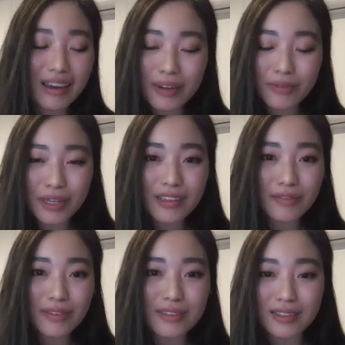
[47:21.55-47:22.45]
we live
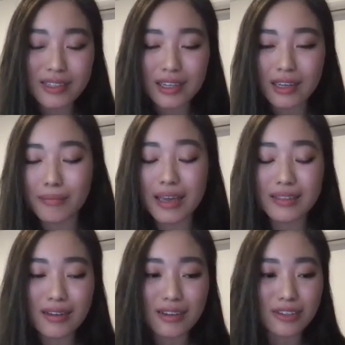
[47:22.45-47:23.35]
in such like an
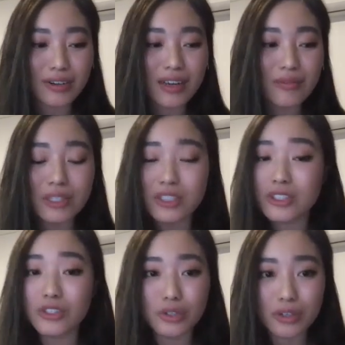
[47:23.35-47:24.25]
amazing country, and we
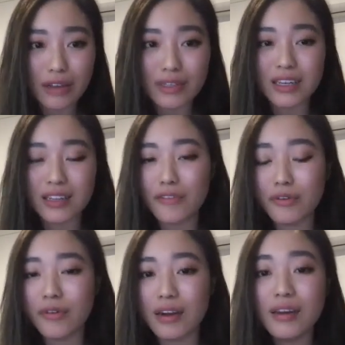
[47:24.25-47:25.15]
just should never take that for
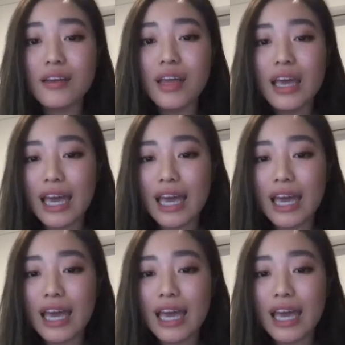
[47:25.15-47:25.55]
granted,